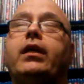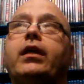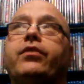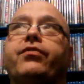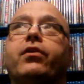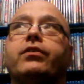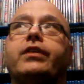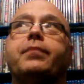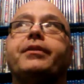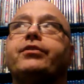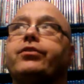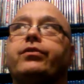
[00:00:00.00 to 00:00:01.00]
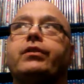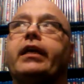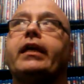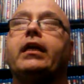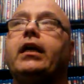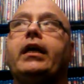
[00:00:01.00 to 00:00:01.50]
as far as I'm concerned,
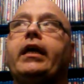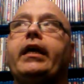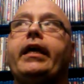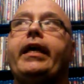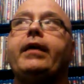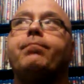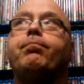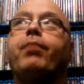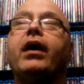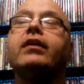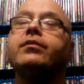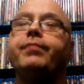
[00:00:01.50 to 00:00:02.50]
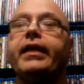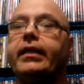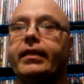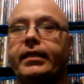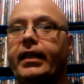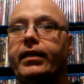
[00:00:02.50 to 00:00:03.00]
like it bugs me
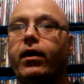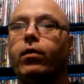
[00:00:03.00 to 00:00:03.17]
that